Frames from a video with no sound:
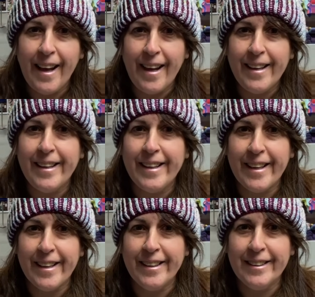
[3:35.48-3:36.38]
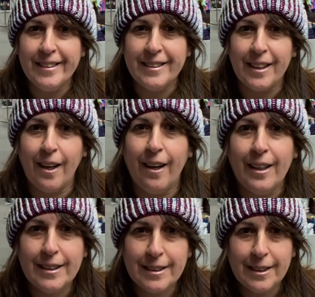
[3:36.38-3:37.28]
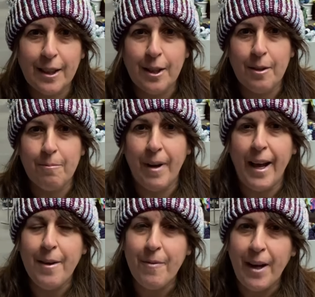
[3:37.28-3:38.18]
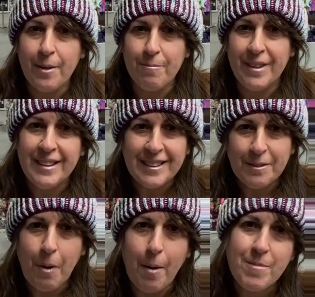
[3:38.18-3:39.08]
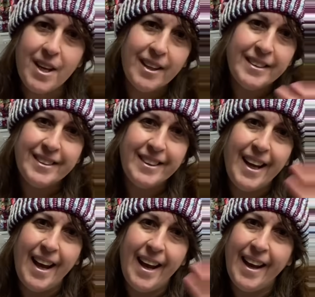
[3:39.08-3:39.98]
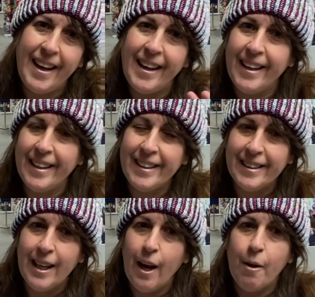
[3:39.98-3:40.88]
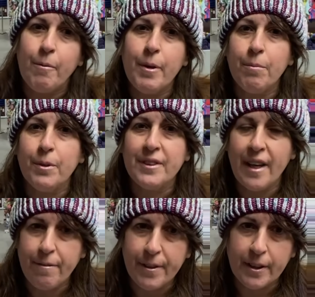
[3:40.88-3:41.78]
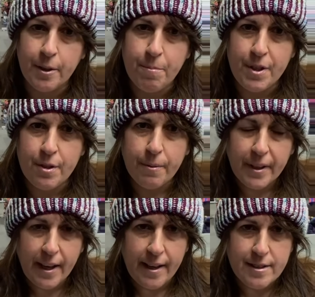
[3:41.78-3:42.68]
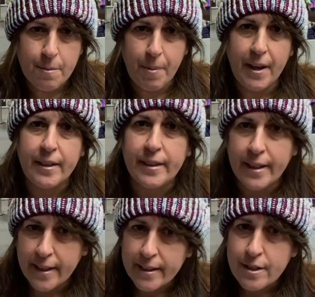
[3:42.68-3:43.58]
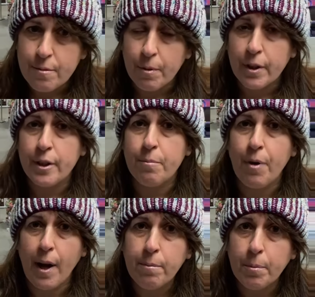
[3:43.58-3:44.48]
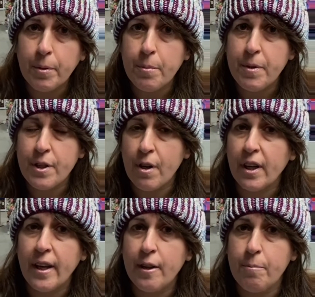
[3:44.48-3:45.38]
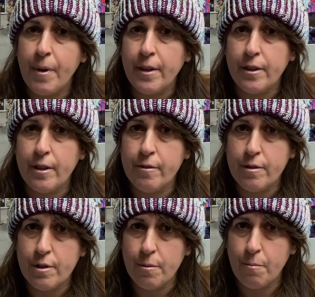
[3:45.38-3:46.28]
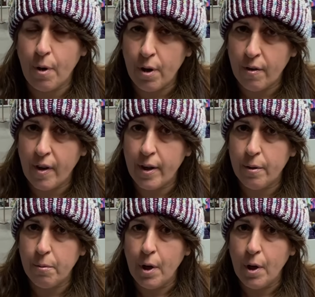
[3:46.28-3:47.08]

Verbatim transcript: he is awesome. Hey, Mom. Mom's on. Yay. We will definitely be doing Casapinka kits. We're going to probably be talking about those tomorrow.